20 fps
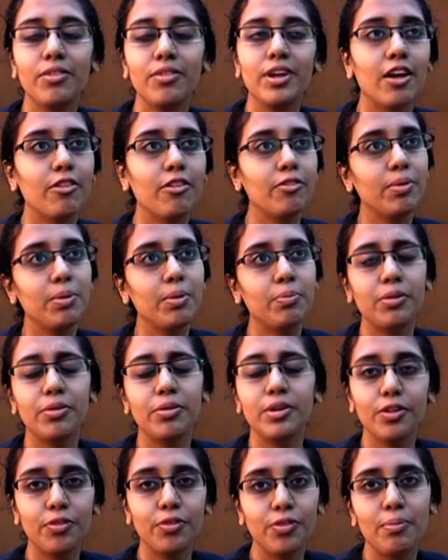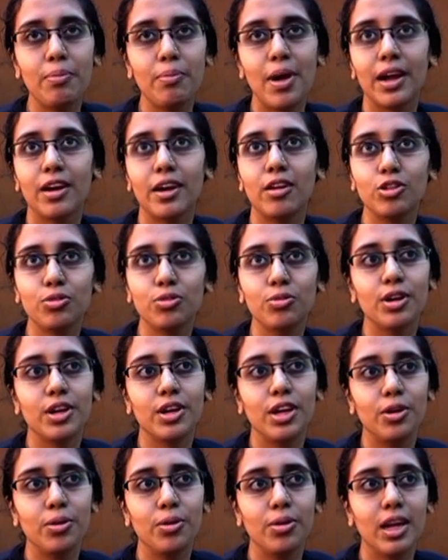we have people with different backgrounds
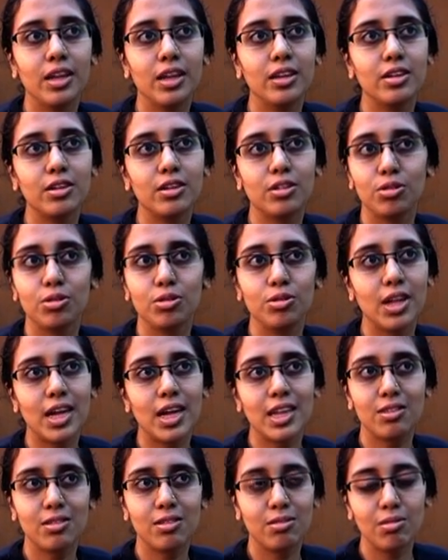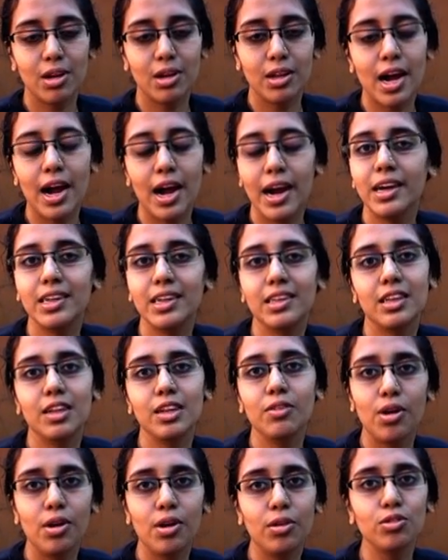working together. So that's IIT is I
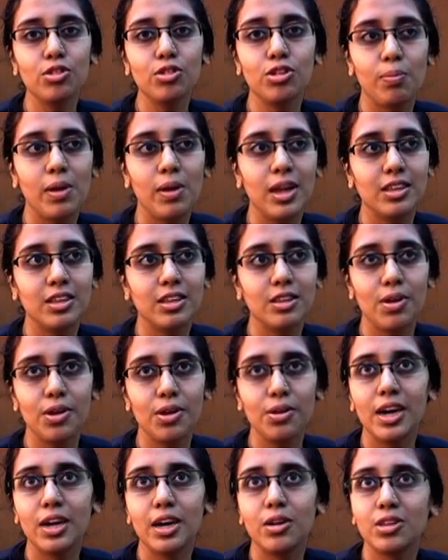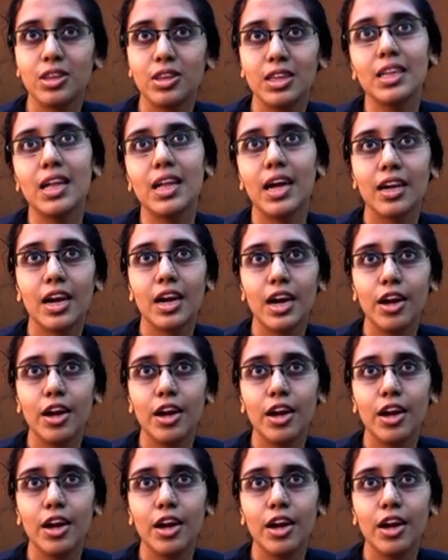think one of those places where you get to see that